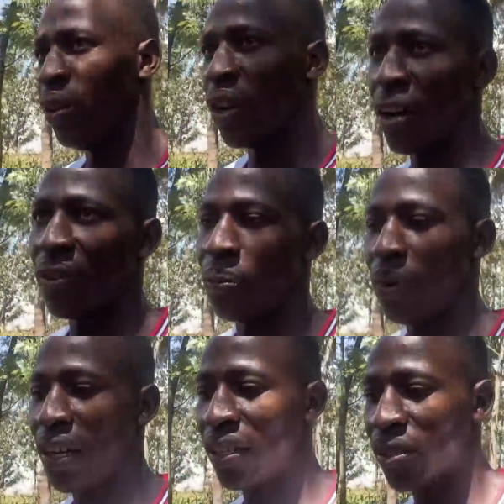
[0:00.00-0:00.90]
have a
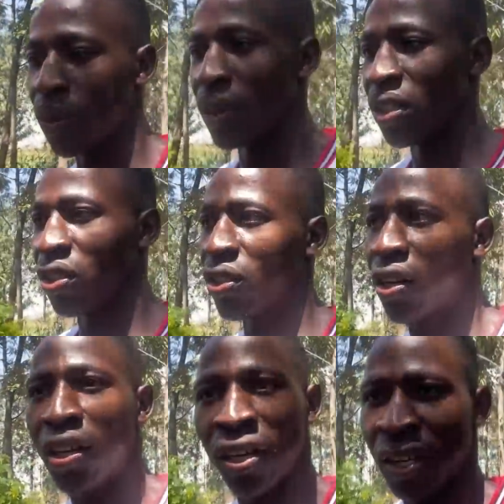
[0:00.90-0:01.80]
place to
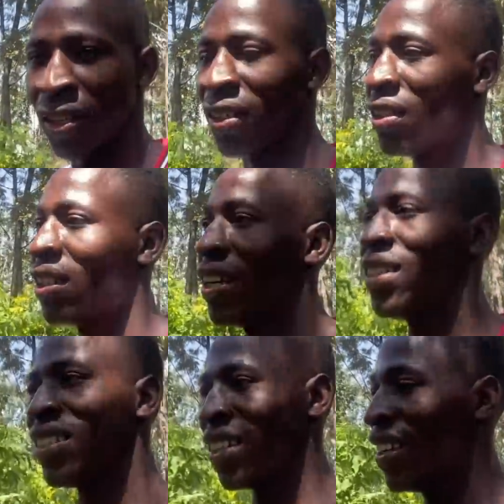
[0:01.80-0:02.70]
enjoy
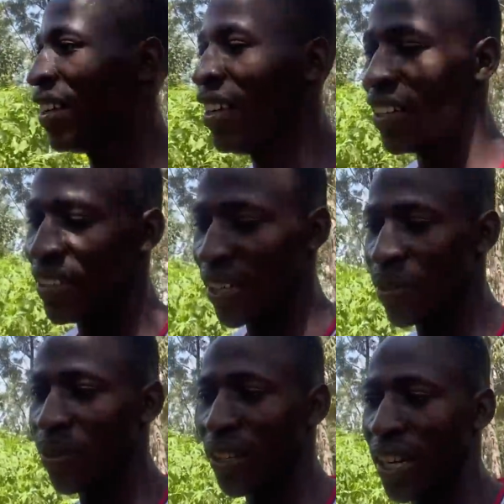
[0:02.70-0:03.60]
and just
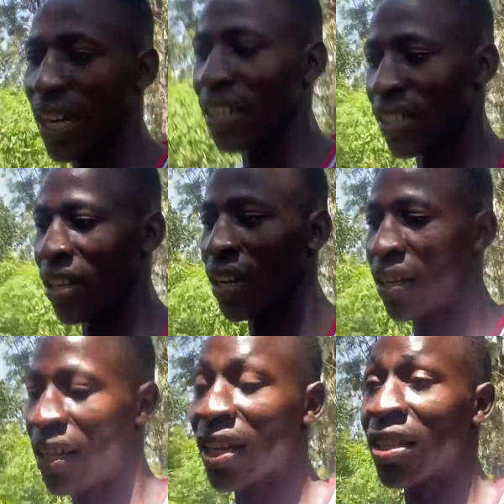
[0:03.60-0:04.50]
to relax.
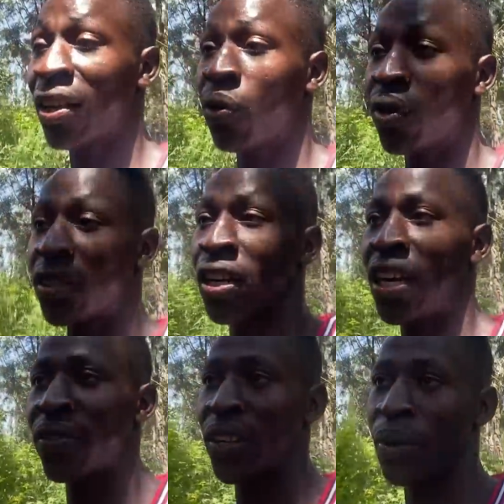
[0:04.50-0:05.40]
And that's what
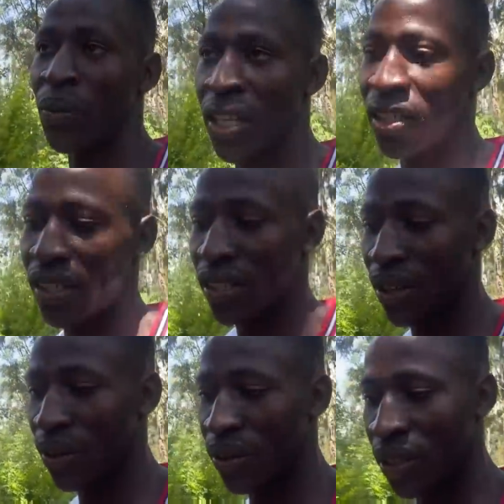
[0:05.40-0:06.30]
life that matters a
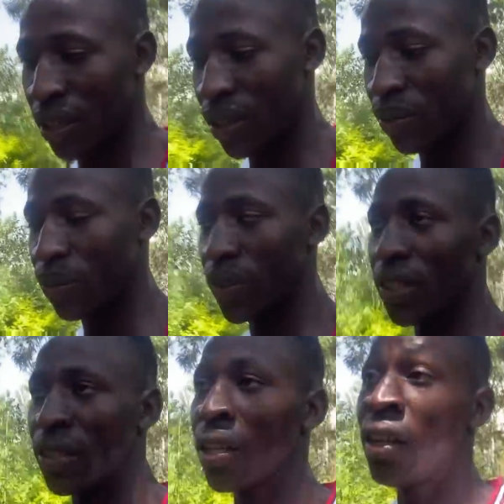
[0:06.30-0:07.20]
lot, yeah?
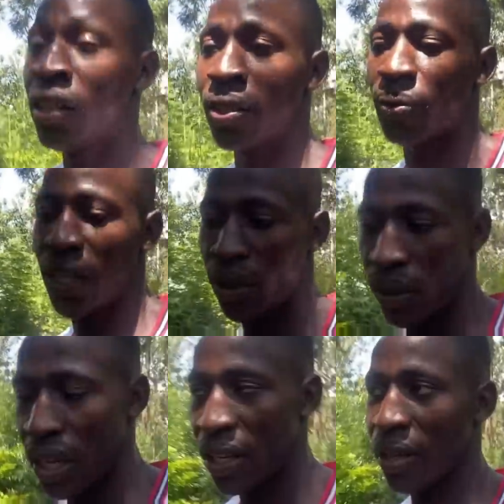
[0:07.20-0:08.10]
Putting smile
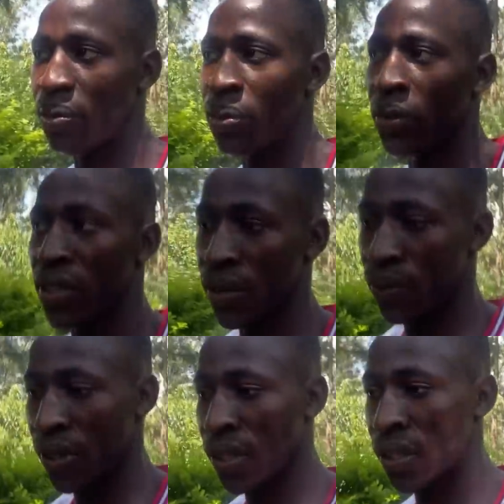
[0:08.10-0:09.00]
on other people's
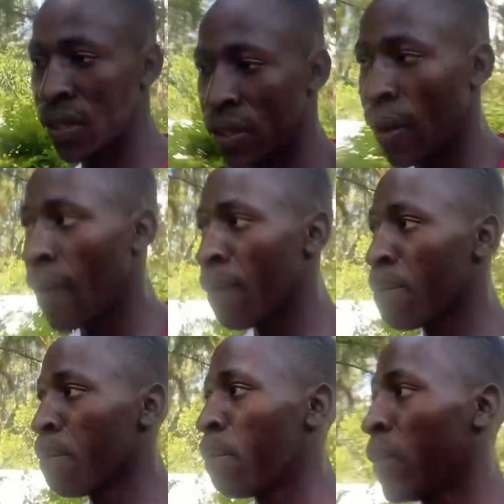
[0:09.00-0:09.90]
faces.
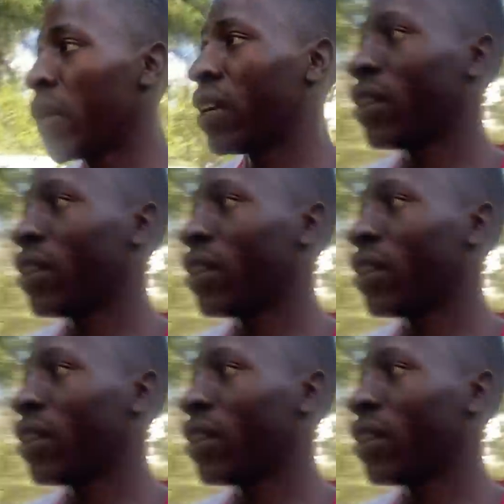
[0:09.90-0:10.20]
Yeah,